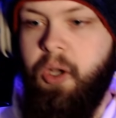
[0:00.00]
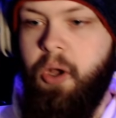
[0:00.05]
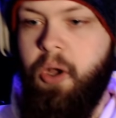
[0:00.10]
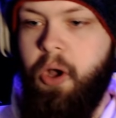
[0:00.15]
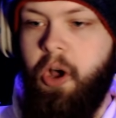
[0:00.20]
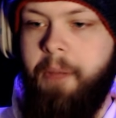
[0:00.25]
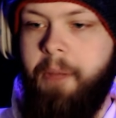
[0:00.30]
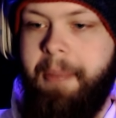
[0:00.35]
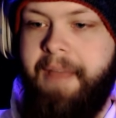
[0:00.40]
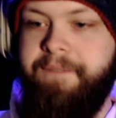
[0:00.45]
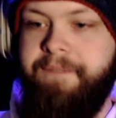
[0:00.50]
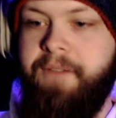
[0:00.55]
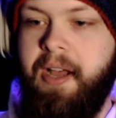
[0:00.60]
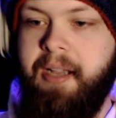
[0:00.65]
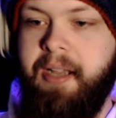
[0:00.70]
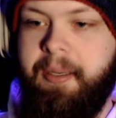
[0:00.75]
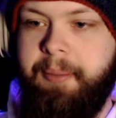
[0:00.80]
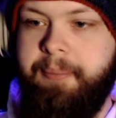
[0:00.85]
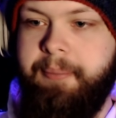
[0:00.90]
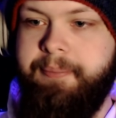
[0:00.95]
Oh, my
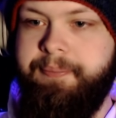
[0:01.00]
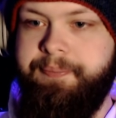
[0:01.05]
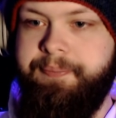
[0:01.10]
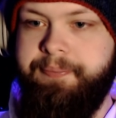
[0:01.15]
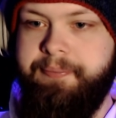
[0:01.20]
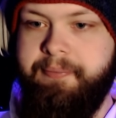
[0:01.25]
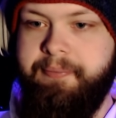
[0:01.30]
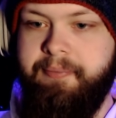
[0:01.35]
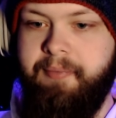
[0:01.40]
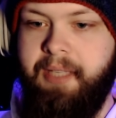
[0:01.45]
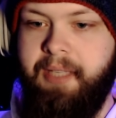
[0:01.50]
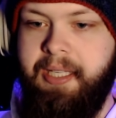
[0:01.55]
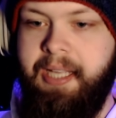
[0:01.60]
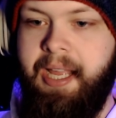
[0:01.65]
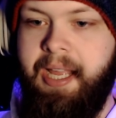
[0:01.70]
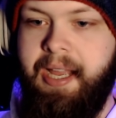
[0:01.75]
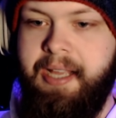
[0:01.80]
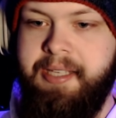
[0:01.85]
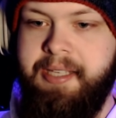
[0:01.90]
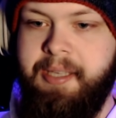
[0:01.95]
fuck.
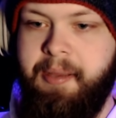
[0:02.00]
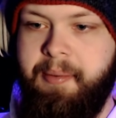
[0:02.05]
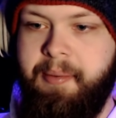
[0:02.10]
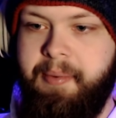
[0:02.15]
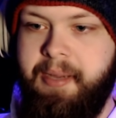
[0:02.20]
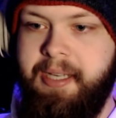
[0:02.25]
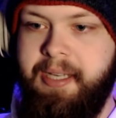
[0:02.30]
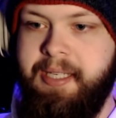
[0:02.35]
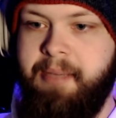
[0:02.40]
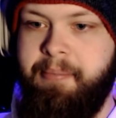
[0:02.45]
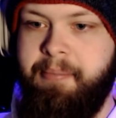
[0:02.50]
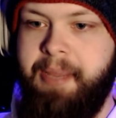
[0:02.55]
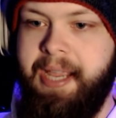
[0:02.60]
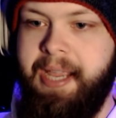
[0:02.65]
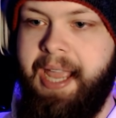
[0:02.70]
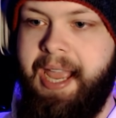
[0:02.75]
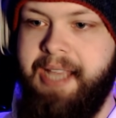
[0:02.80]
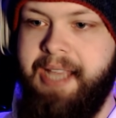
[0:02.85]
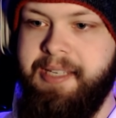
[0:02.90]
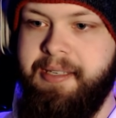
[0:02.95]
Yeah, that's a
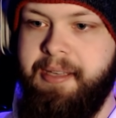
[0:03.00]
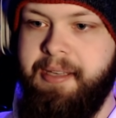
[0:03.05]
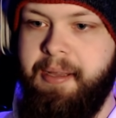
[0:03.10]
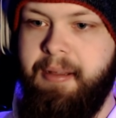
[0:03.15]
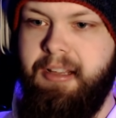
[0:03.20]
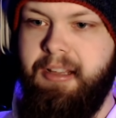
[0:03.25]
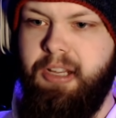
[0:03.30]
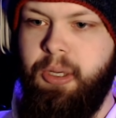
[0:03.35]
big ass